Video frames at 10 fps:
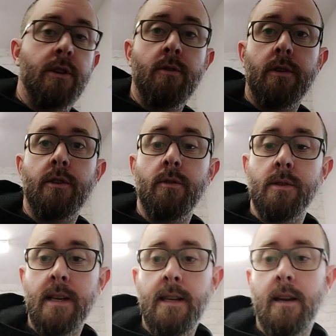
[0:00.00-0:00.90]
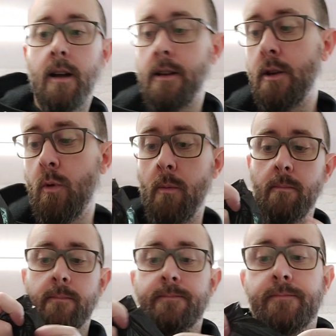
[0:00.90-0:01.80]
you can use any colour you want.
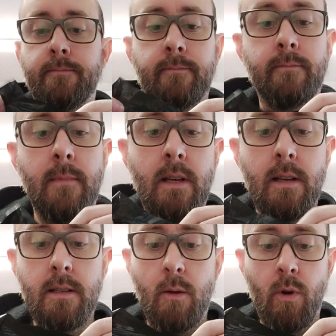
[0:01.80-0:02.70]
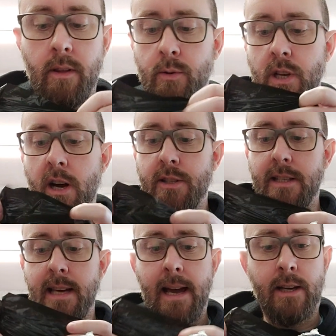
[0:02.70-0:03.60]
It's like one of those Art
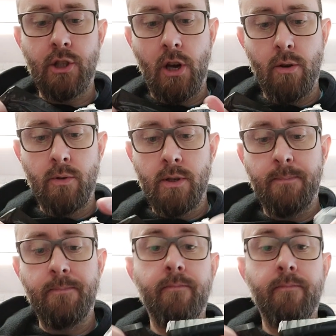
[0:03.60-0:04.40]
Attack shows.